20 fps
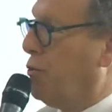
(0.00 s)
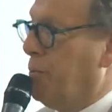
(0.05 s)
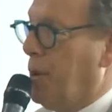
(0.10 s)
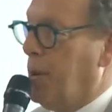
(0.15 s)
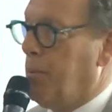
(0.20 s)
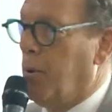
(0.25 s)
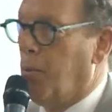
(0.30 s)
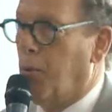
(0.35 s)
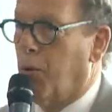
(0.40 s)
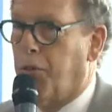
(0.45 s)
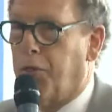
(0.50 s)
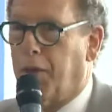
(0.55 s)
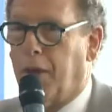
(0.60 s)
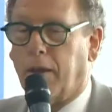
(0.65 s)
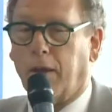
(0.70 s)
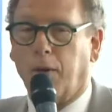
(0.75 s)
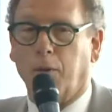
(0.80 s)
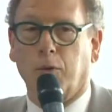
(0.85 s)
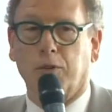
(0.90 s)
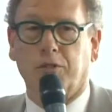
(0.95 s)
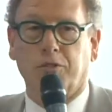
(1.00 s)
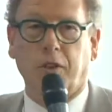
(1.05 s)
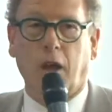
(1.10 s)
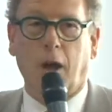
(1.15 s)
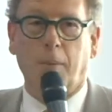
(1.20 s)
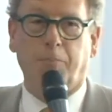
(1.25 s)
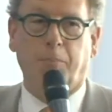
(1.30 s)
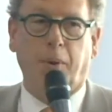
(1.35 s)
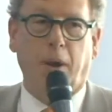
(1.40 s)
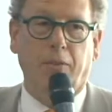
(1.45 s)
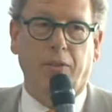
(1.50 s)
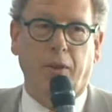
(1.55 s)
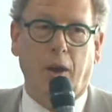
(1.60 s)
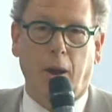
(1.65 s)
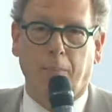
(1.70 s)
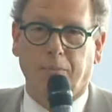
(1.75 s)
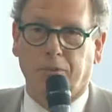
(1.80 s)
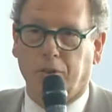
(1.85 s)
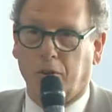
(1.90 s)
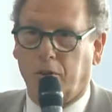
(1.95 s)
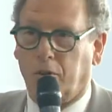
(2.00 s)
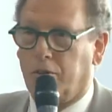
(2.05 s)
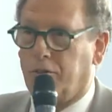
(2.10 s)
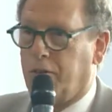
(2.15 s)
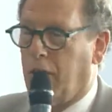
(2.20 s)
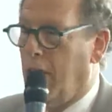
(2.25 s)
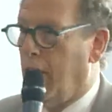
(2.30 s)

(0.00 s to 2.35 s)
Maybe we're stopped by the obstacles,